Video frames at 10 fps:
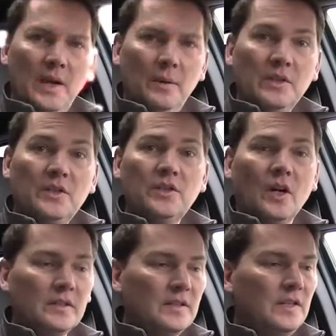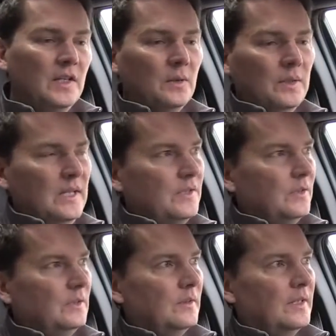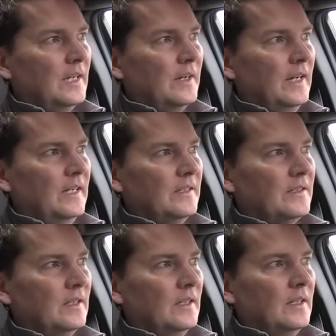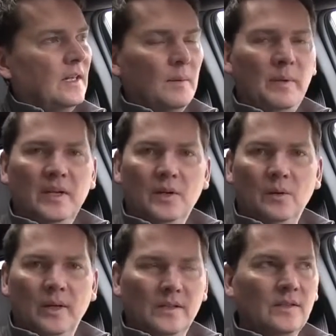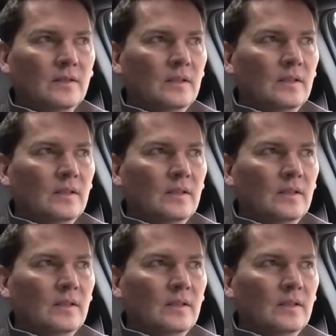Okay, when you start this Eco Diesel, there is a bit of noise.